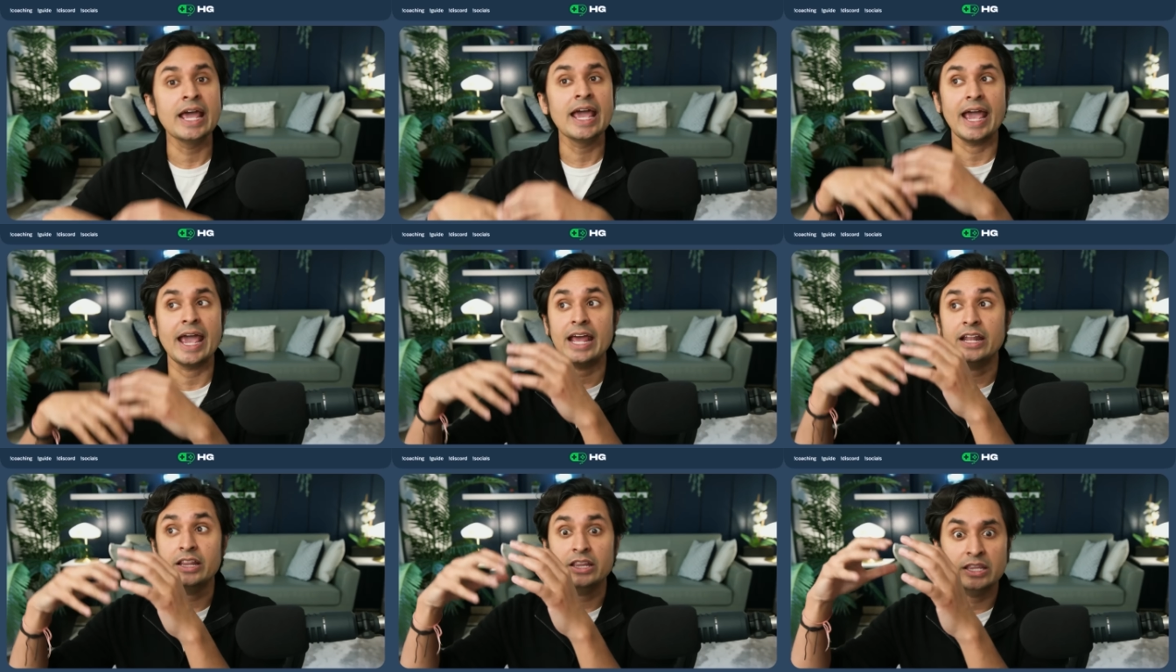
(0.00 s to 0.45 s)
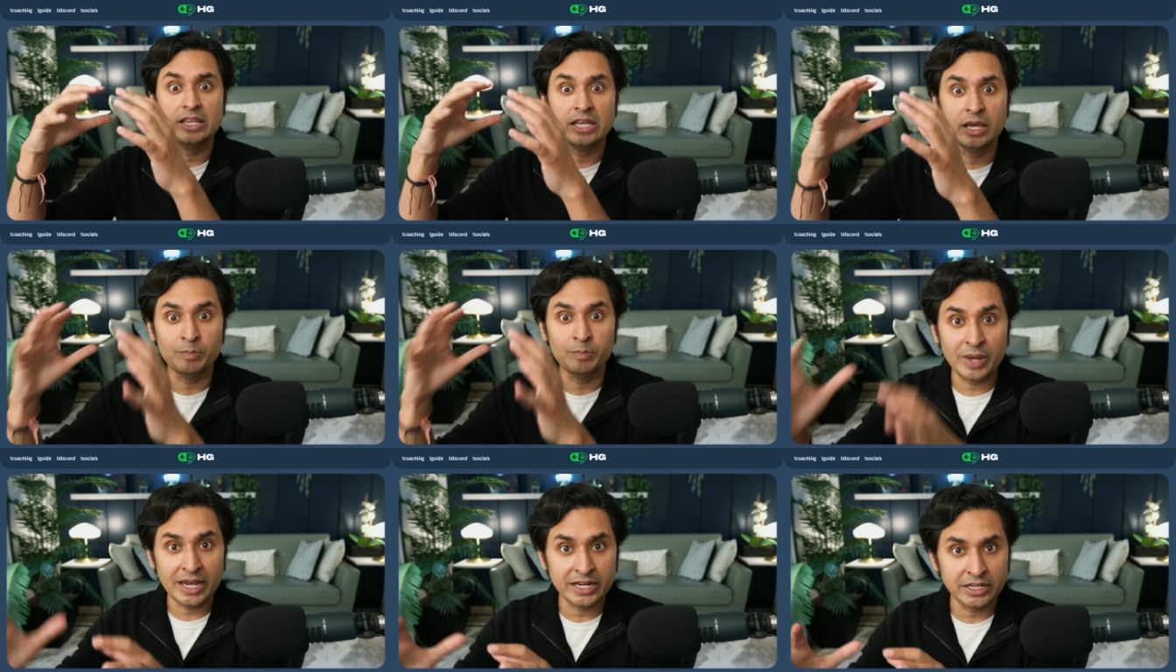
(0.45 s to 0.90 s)
and the
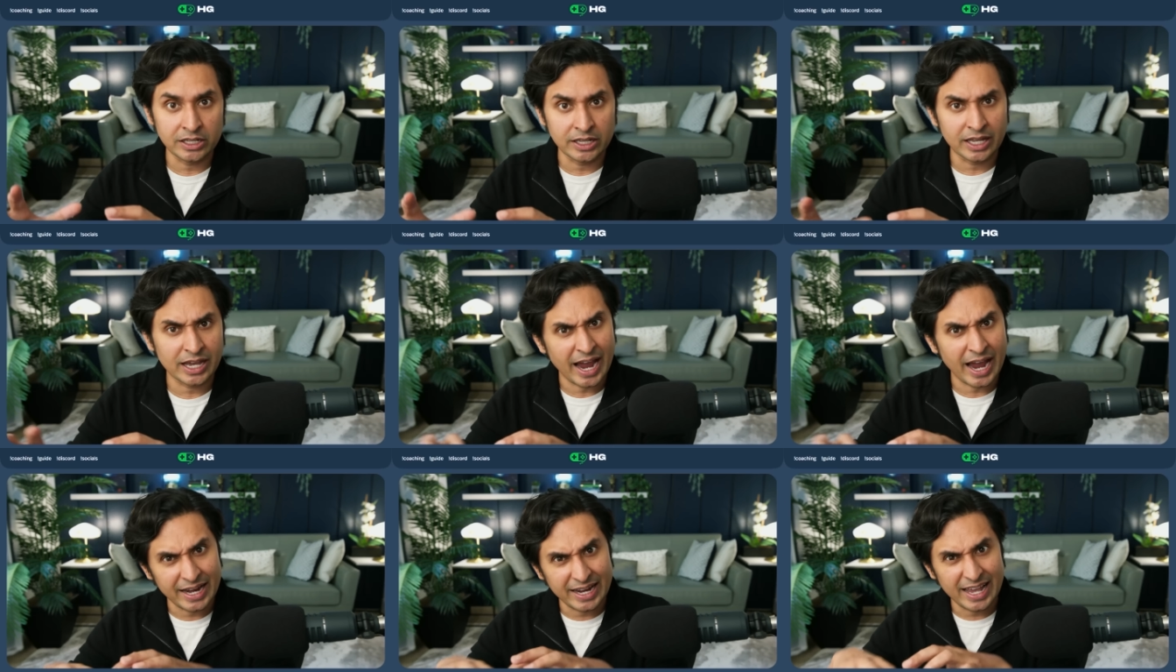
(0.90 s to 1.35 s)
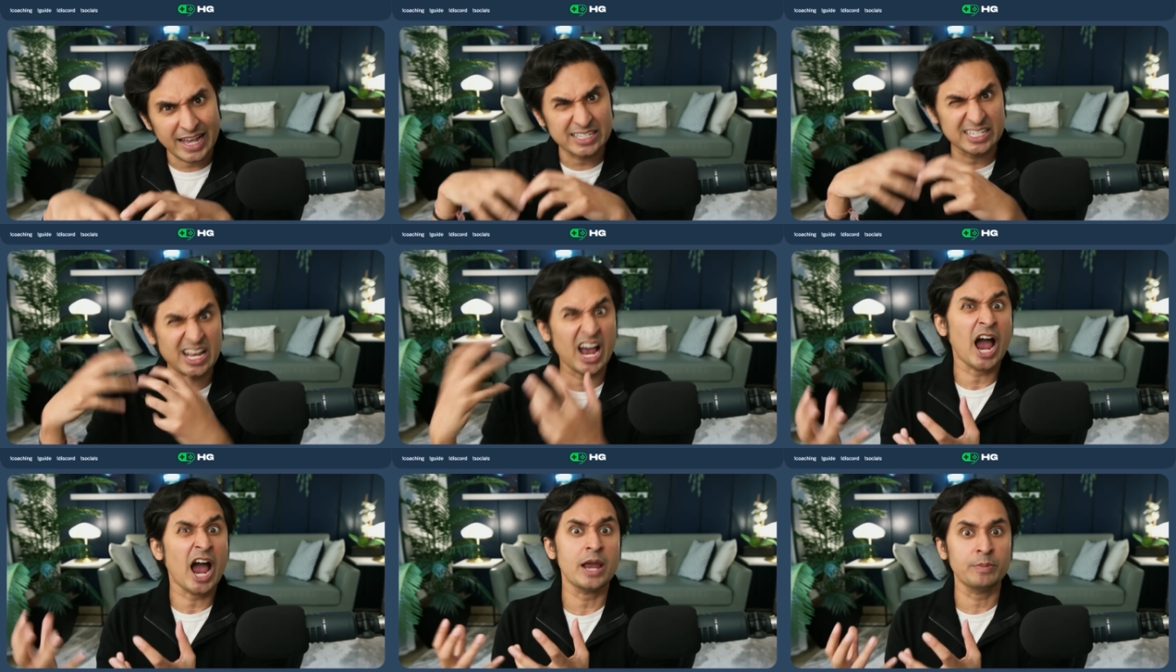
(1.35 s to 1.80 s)
amygdala kind of gets
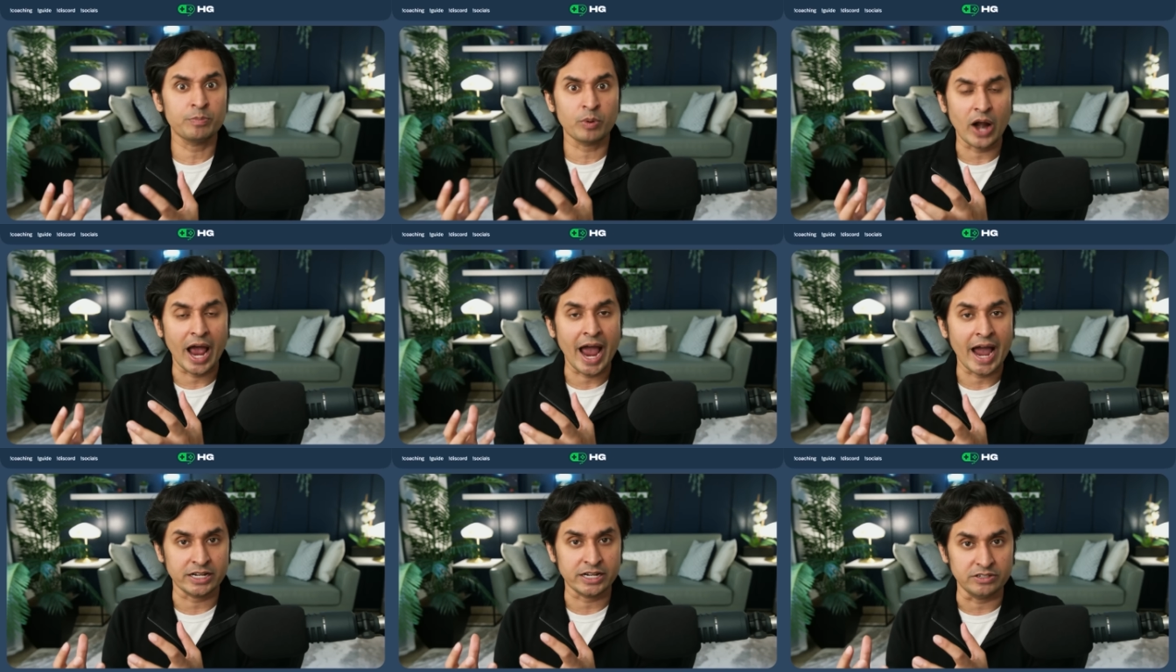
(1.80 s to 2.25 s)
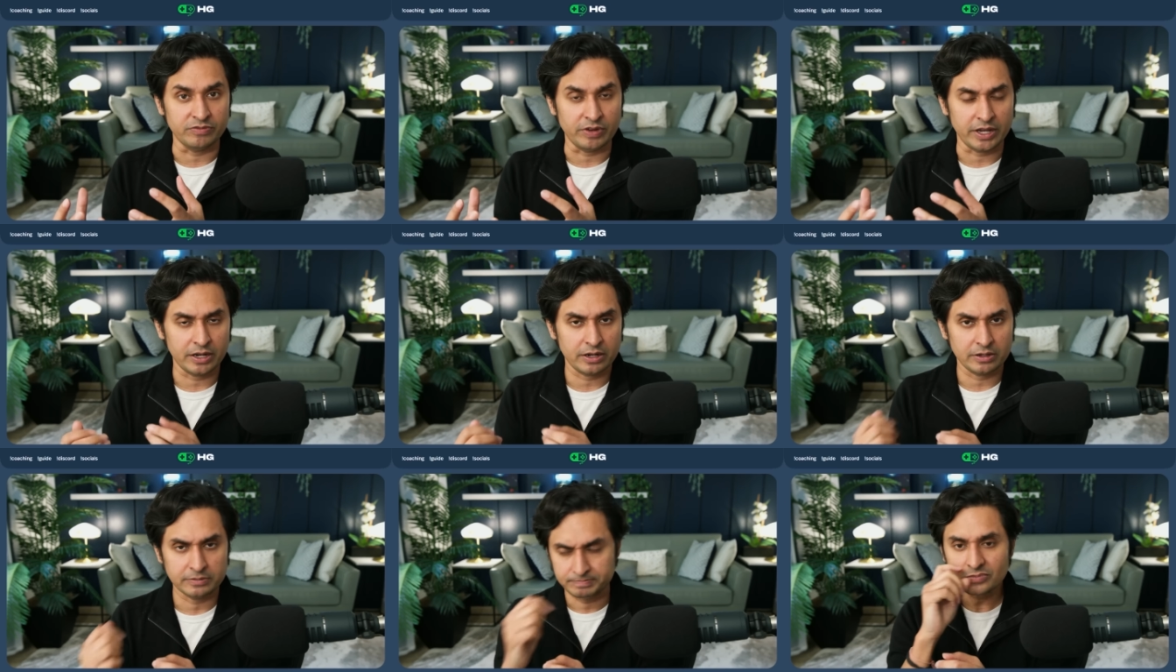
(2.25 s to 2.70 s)

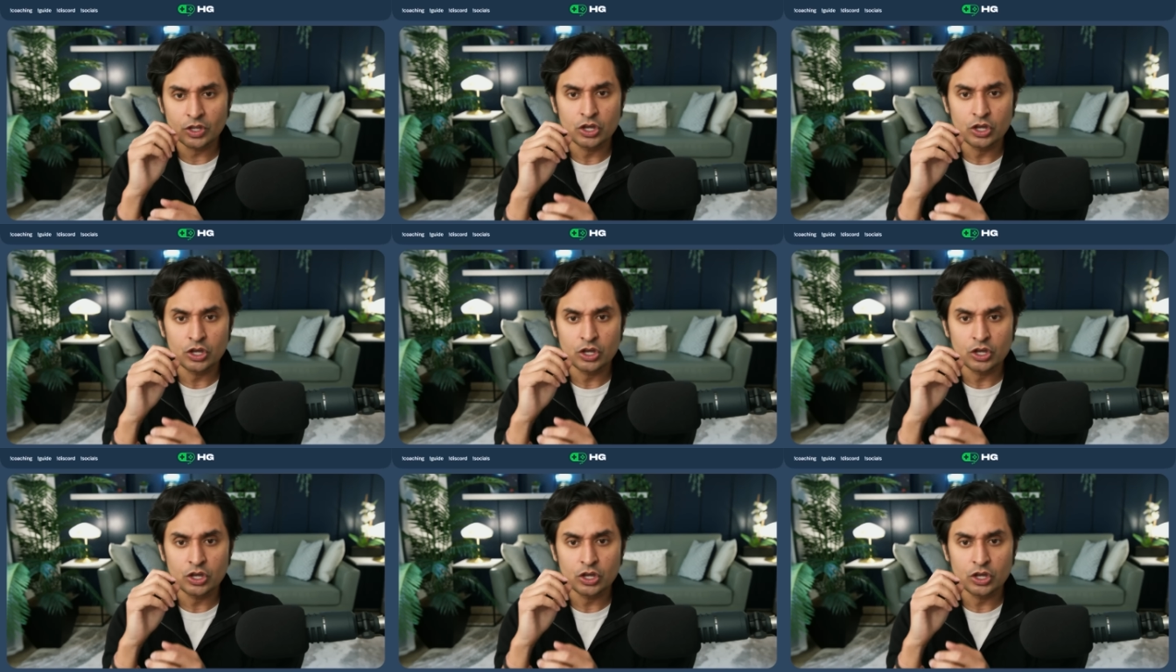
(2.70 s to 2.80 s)
hyperactivated.